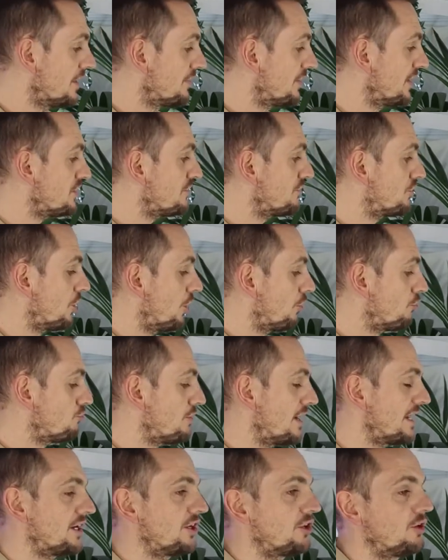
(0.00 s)
Then you've got
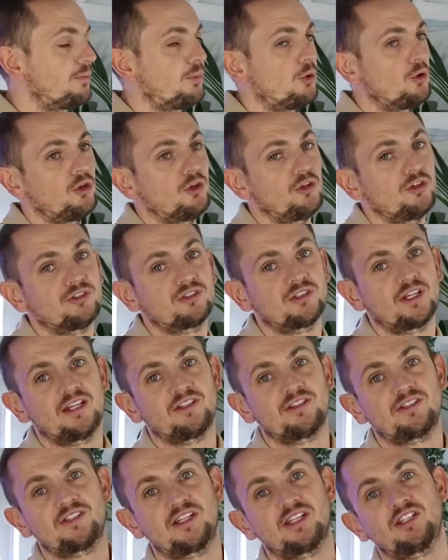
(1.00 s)
regular boilers
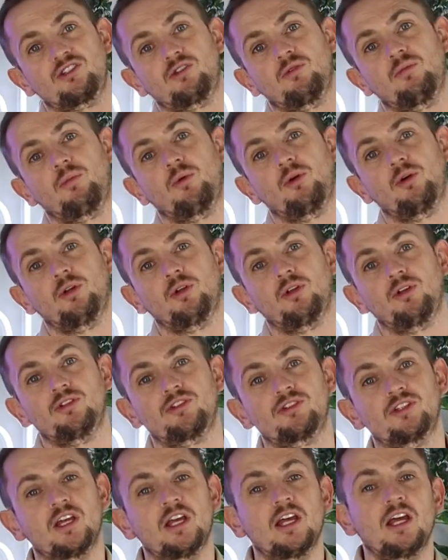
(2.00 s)
and system
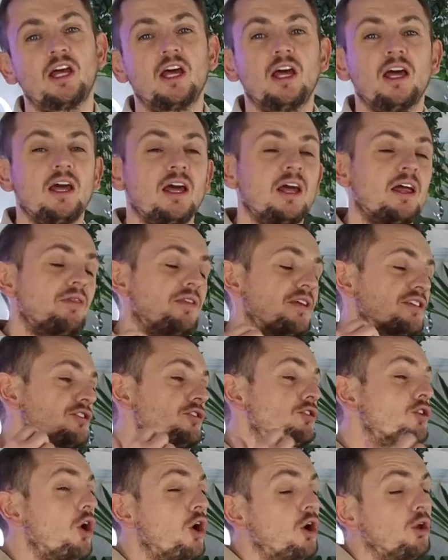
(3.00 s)
boilers. There's
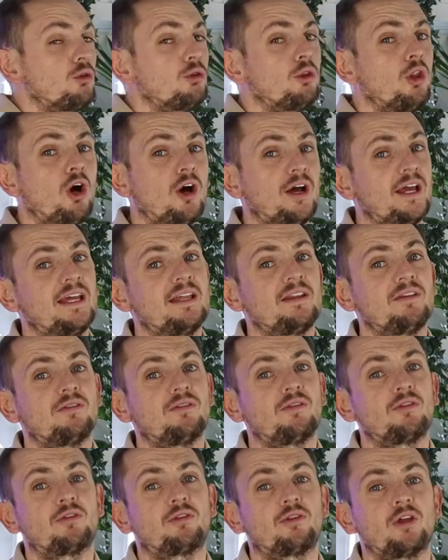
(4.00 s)
not a lot in